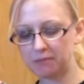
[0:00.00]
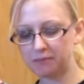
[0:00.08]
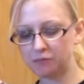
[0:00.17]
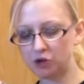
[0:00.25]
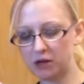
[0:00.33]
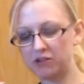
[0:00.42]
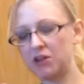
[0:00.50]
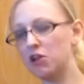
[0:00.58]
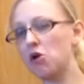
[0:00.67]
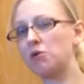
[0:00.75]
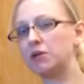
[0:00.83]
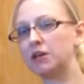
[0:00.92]
So I'd say the
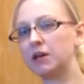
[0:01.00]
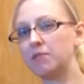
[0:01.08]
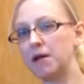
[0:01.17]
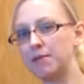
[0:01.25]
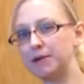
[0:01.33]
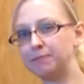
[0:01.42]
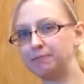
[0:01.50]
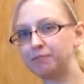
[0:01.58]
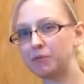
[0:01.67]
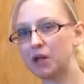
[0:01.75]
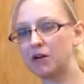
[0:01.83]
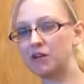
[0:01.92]
only thing maybe
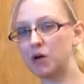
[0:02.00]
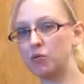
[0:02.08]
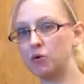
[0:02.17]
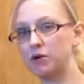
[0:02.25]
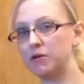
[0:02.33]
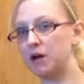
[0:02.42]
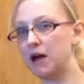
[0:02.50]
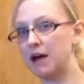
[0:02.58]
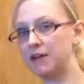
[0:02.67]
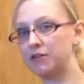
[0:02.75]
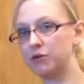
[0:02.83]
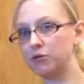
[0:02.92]
is I would
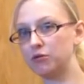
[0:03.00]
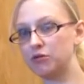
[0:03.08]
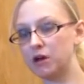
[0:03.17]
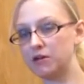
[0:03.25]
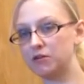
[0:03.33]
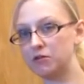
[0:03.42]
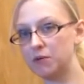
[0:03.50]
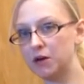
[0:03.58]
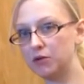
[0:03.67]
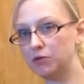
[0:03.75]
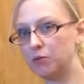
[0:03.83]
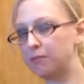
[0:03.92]
add those diced
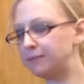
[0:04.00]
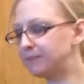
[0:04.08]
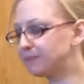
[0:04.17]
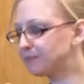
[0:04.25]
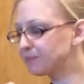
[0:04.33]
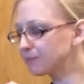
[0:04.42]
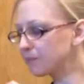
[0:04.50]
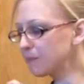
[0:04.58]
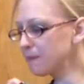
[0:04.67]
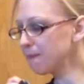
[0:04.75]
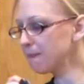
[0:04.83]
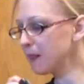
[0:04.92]
tomatoes,
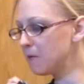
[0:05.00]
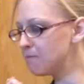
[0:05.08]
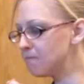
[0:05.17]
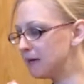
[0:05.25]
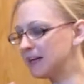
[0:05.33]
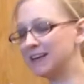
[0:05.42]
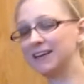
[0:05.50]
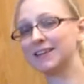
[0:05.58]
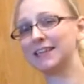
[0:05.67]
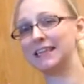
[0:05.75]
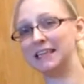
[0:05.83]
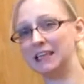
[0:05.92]
but it
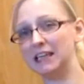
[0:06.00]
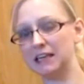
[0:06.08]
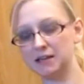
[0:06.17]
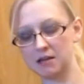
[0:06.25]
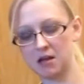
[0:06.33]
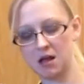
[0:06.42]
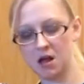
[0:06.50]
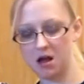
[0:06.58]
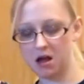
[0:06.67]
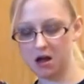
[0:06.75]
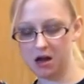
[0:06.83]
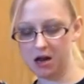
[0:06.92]
doesn't need it,
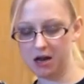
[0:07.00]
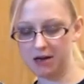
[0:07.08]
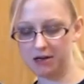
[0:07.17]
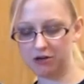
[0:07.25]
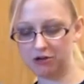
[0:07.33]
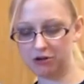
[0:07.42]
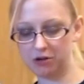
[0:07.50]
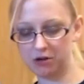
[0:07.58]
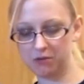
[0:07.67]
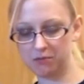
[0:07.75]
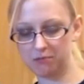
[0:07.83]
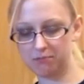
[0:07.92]
and it turned
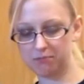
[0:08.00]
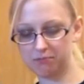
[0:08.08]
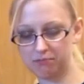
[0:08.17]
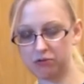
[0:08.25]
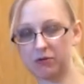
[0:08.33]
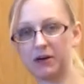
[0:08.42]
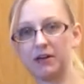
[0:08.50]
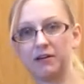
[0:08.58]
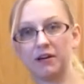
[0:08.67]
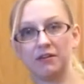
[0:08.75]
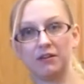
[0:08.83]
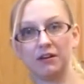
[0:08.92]
out pretty
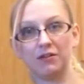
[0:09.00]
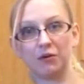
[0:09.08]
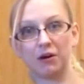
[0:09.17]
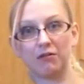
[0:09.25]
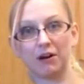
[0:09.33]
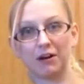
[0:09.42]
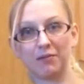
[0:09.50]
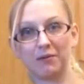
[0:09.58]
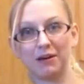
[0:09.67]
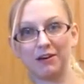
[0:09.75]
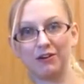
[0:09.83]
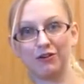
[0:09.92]
tasty, so I
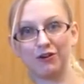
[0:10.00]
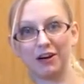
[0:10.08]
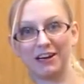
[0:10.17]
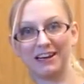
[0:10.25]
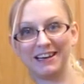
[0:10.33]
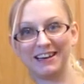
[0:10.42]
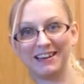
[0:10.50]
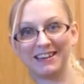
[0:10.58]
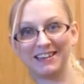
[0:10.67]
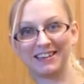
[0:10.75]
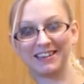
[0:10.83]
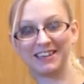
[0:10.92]
recommend you trying it.
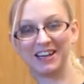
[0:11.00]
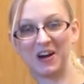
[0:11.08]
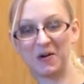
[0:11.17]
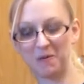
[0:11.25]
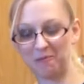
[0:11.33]
There you go.